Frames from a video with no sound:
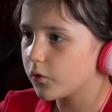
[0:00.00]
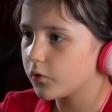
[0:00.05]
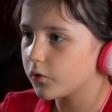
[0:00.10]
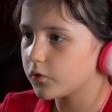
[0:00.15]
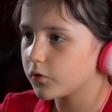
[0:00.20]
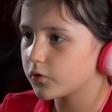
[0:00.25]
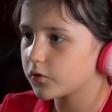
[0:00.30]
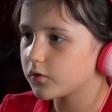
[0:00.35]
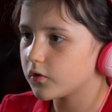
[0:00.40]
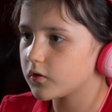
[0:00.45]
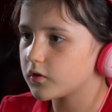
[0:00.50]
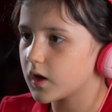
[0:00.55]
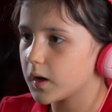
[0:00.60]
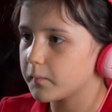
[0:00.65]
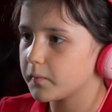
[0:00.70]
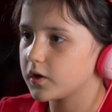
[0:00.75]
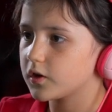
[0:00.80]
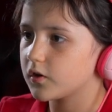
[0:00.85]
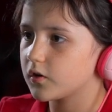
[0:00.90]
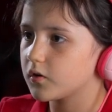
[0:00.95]
no, there's a
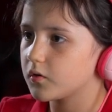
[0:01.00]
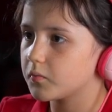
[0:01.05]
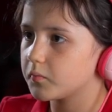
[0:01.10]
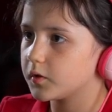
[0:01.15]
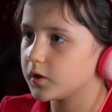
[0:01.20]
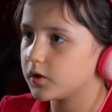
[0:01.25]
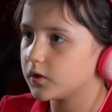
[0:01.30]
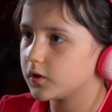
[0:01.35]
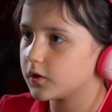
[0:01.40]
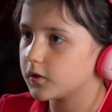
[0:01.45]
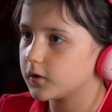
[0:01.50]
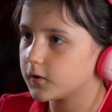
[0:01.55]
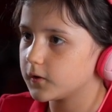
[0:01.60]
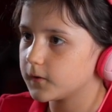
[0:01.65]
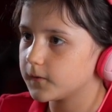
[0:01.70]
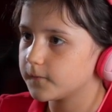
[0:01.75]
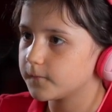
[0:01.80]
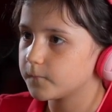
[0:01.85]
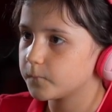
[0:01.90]
diamond under me.